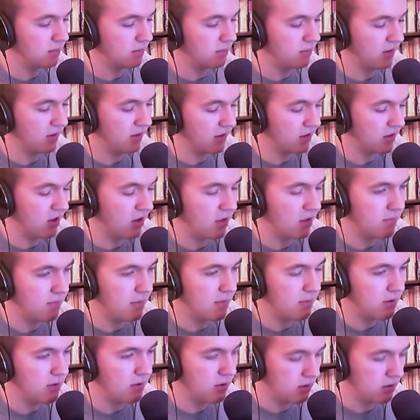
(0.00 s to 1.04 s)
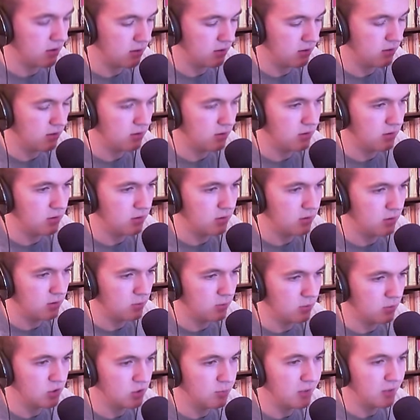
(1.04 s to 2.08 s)
but I can't remember
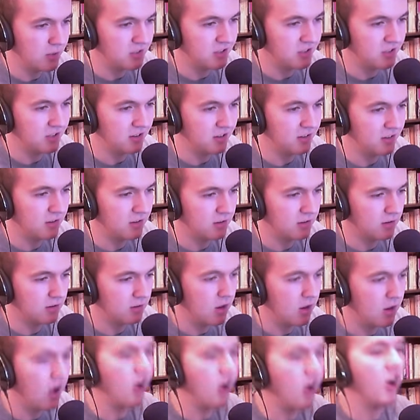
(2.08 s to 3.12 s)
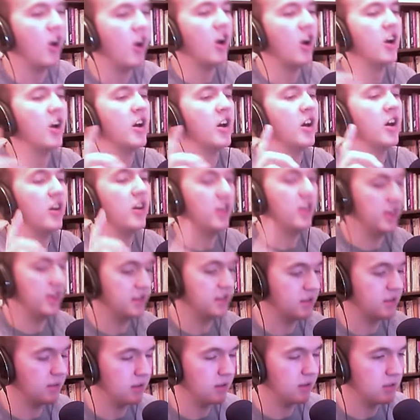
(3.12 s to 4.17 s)
which button. Ah! Oh,
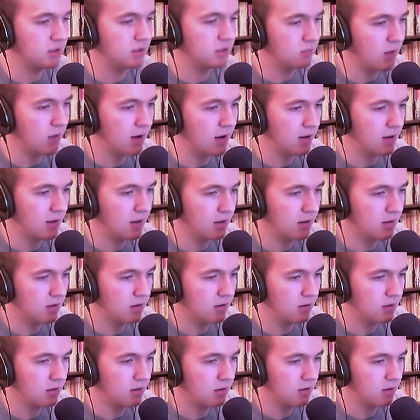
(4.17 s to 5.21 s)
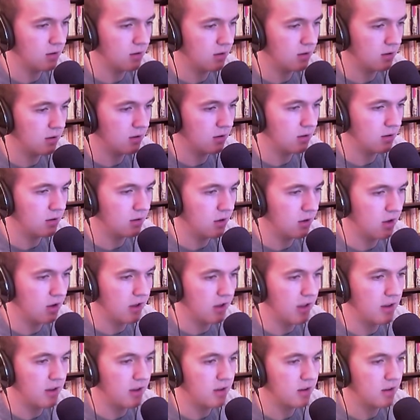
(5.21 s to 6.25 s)
it's the, it's the right click.
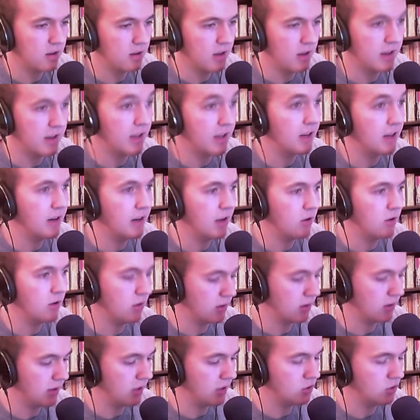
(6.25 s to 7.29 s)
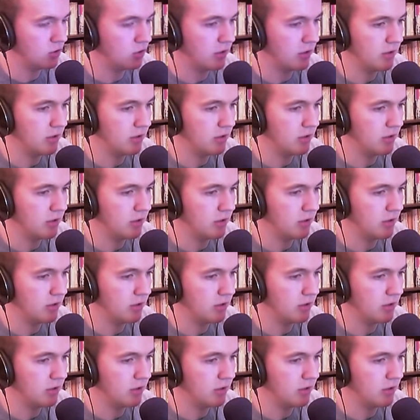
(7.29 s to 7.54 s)
Okay, I get it now. Okay, let's try